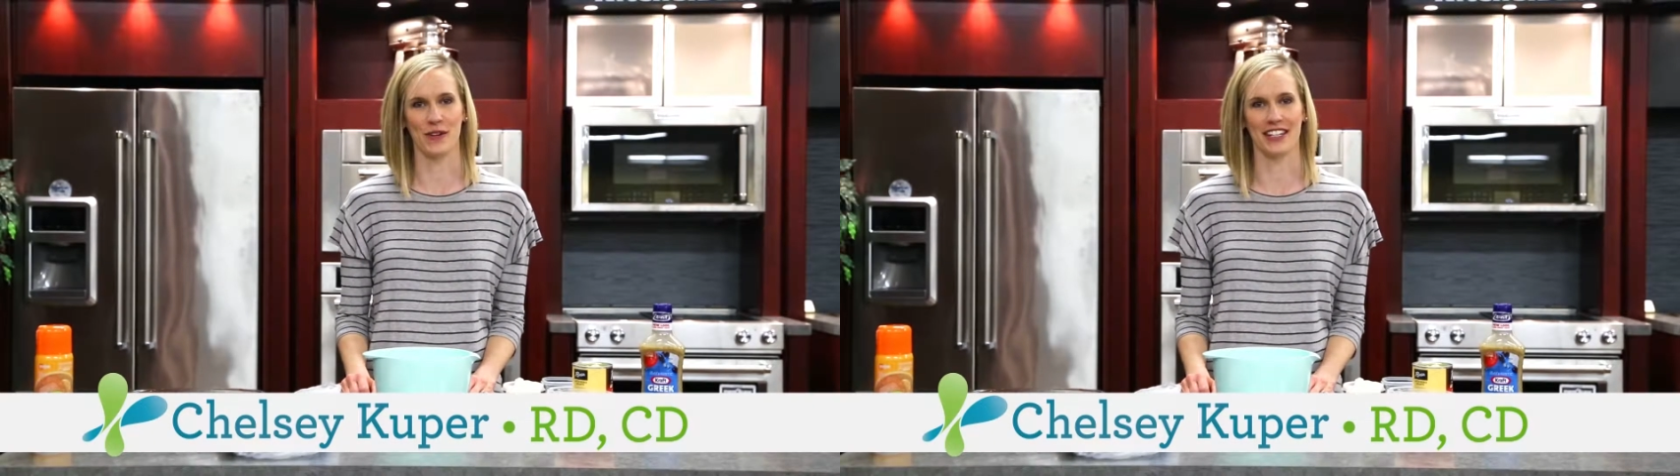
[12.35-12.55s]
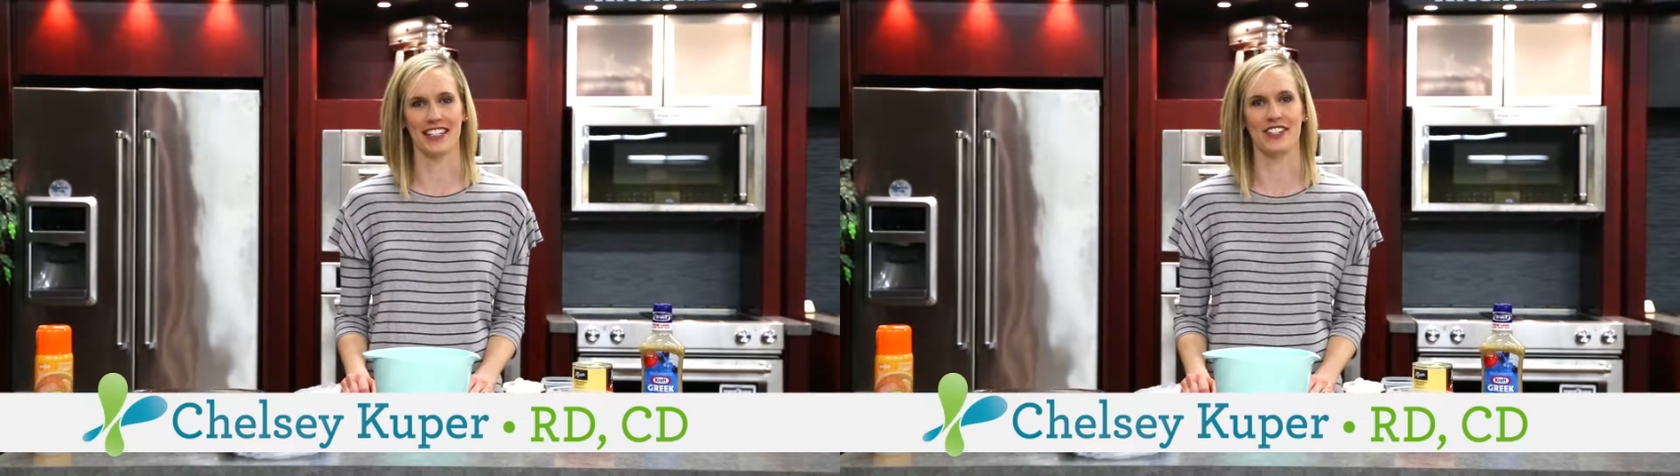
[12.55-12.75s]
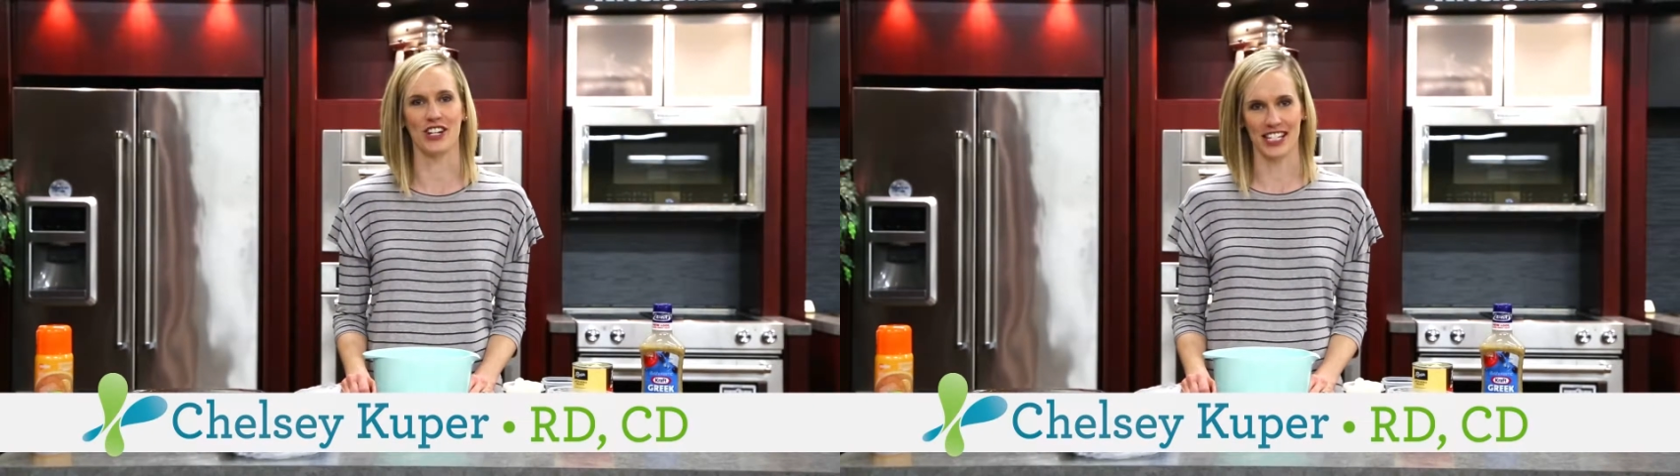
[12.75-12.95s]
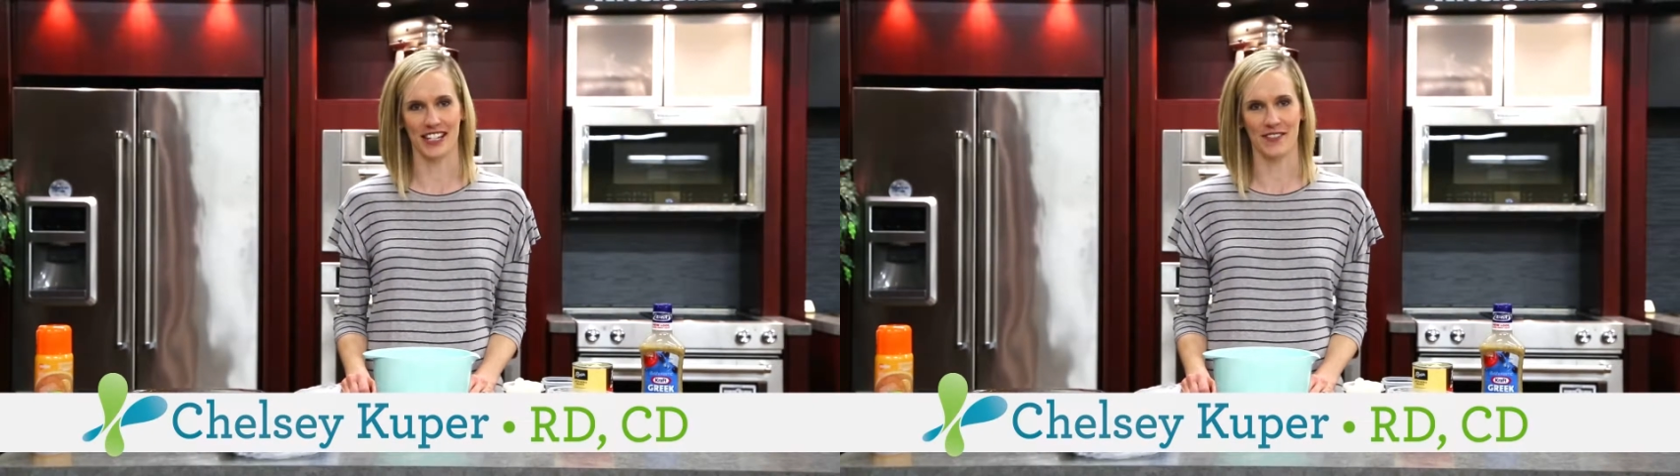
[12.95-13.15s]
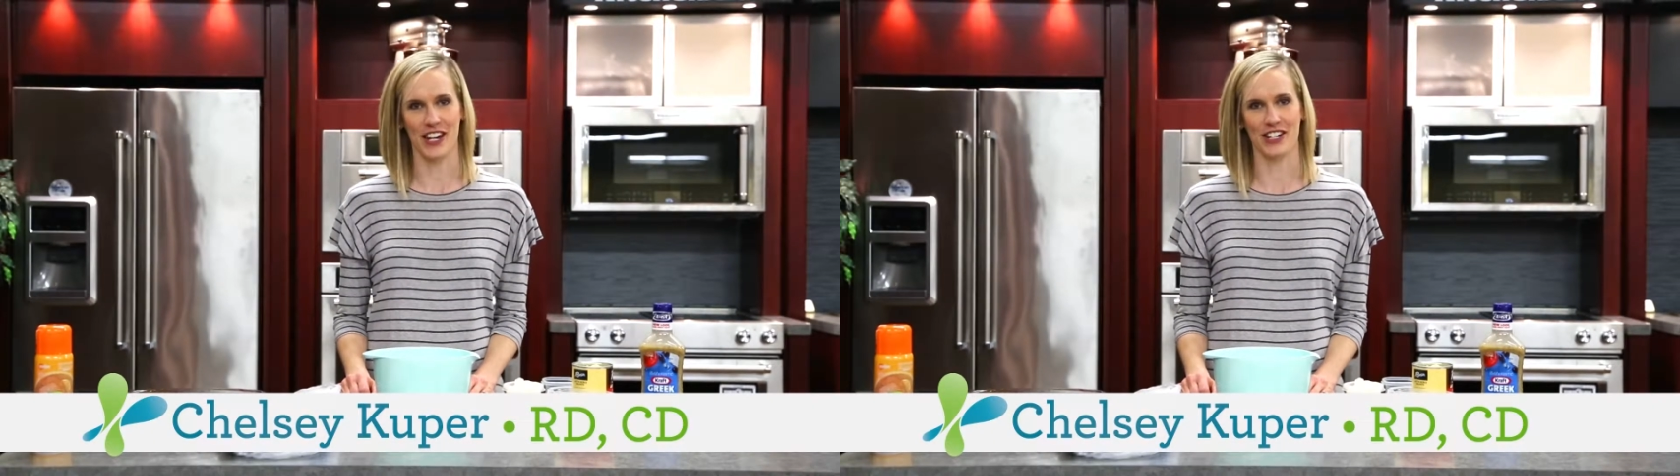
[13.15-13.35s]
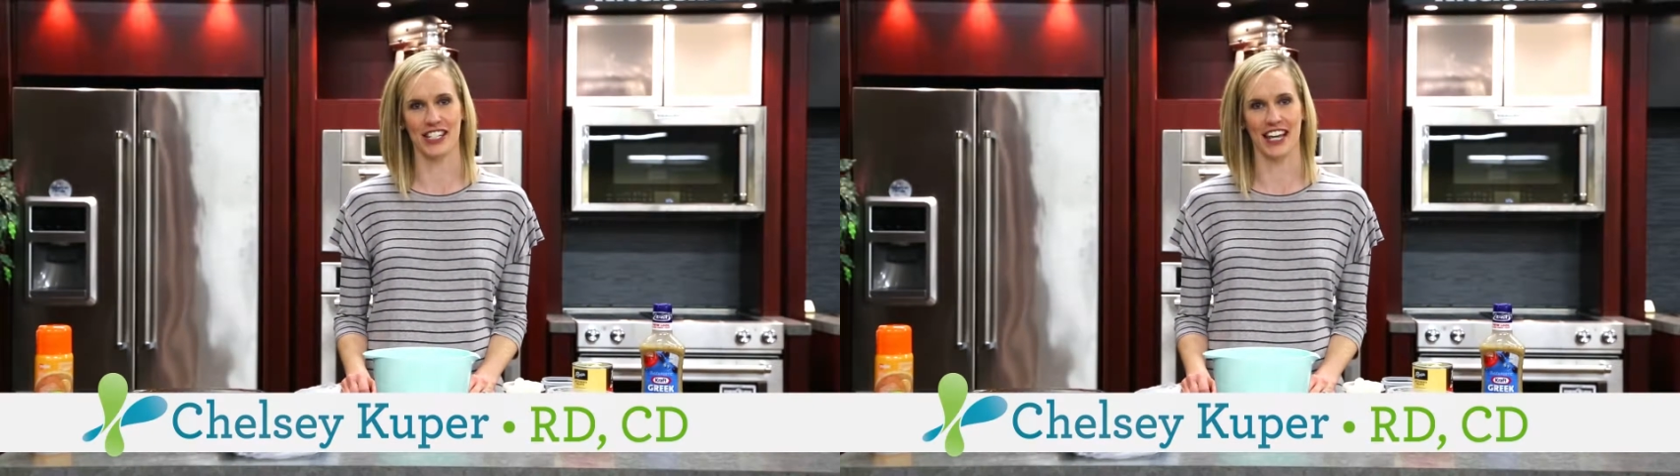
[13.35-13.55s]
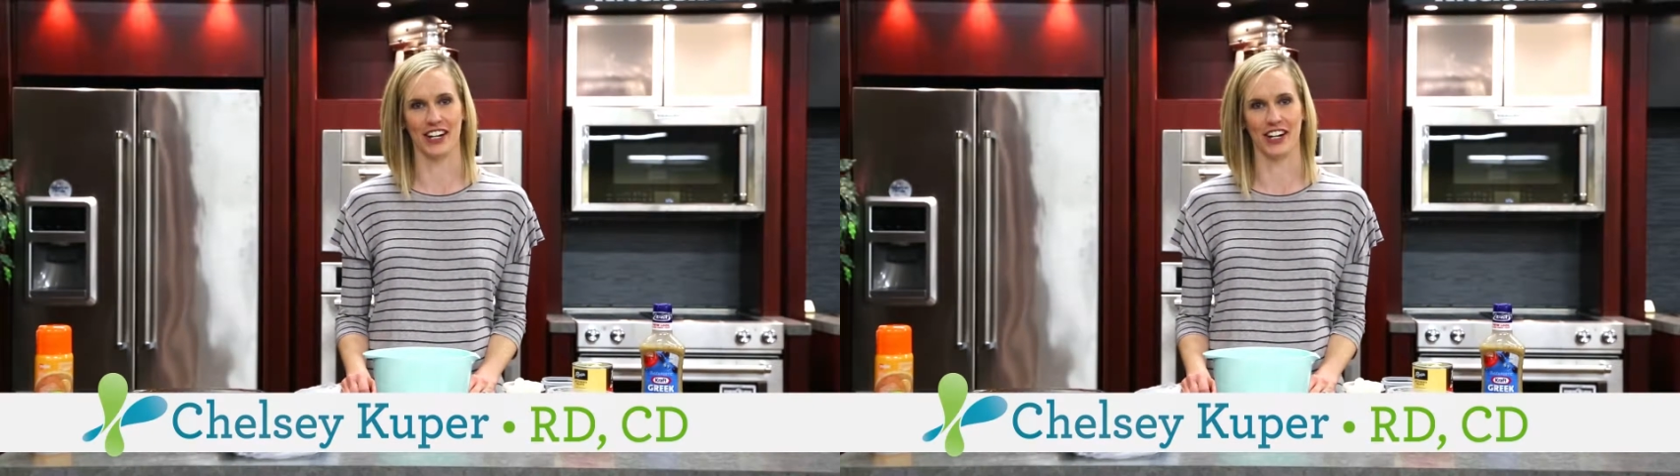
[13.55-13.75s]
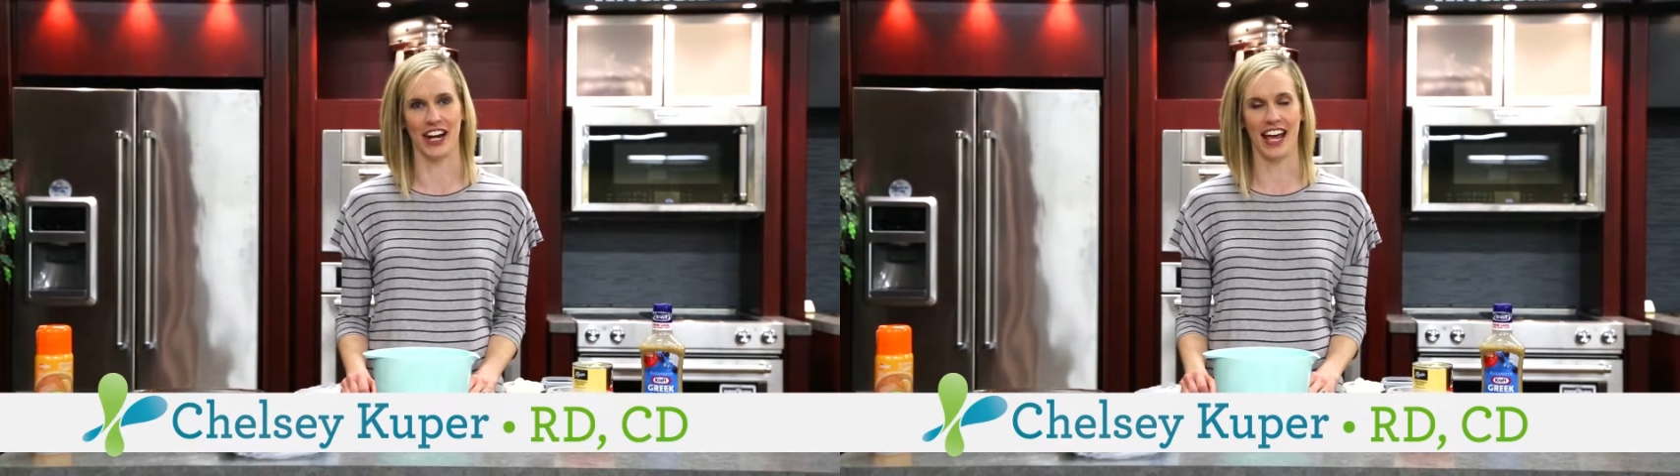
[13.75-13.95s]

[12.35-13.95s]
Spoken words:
with Digestive Care Center,